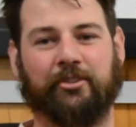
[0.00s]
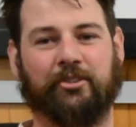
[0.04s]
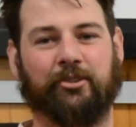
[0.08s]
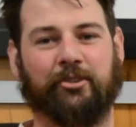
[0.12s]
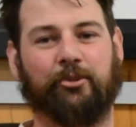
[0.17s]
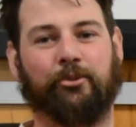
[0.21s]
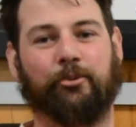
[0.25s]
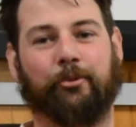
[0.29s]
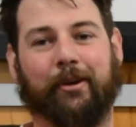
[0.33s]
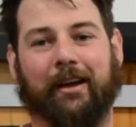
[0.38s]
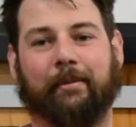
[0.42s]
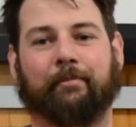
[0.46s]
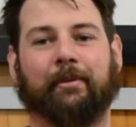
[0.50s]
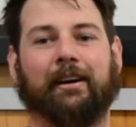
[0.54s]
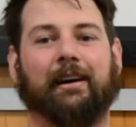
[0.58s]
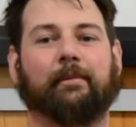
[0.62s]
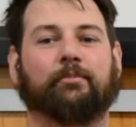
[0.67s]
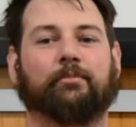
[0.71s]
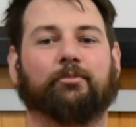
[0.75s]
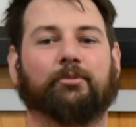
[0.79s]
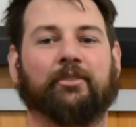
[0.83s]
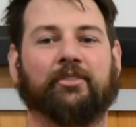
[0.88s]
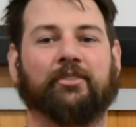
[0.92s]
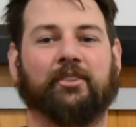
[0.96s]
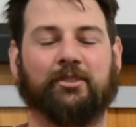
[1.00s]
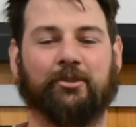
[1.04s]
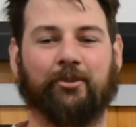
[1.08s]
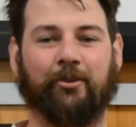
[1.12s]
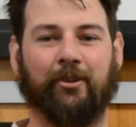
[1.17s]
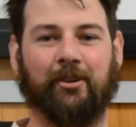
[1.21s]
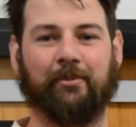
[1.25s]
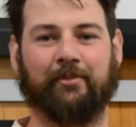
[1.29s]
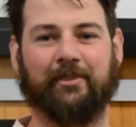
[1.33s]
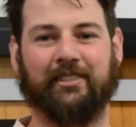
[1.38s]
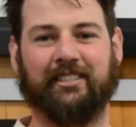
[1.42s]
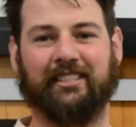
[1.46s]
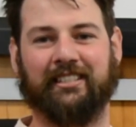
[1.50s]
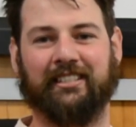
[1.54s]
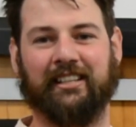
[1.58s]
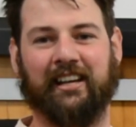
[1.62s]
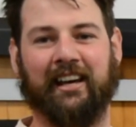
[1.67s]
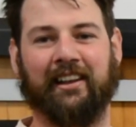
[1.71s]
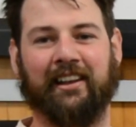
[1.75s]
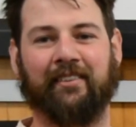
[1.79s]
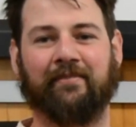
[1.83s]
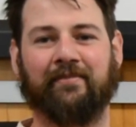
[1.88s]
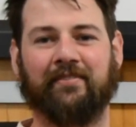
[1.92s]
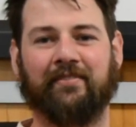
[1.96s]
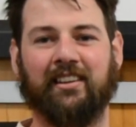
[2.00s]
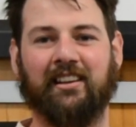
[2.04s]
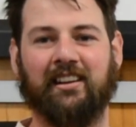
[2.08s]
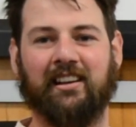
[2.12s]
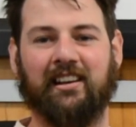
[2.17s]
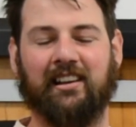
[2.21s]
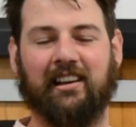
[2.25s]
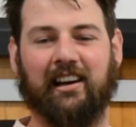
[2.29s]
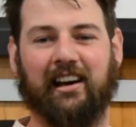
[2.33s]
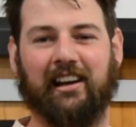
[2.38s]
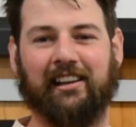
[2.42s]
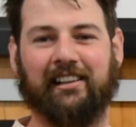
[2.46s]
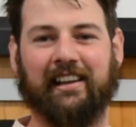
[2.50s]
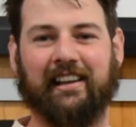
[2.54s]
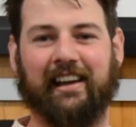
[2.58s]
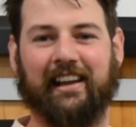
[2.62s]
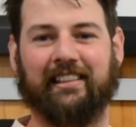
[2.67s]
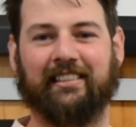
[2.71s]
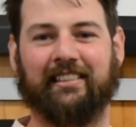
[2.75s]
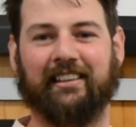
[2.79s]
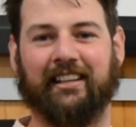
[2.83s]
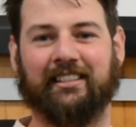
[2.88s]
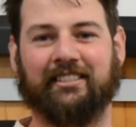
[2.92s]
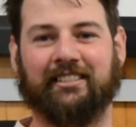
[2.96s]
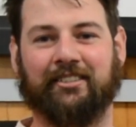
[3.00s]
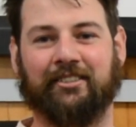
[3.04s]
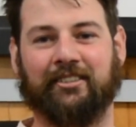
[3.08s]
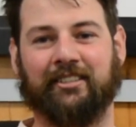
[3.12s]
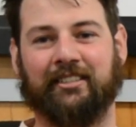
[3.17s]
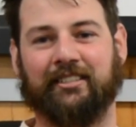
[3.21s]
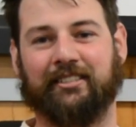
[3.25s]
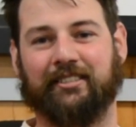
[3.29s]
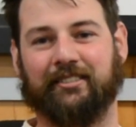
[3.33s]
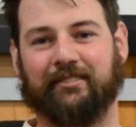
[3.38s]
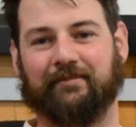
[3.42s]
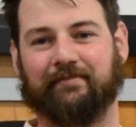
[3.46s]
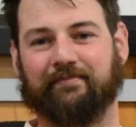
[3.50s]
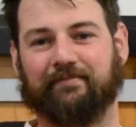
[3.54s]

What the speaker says: to wrap up when the tournament's done. Okay, thanks guys.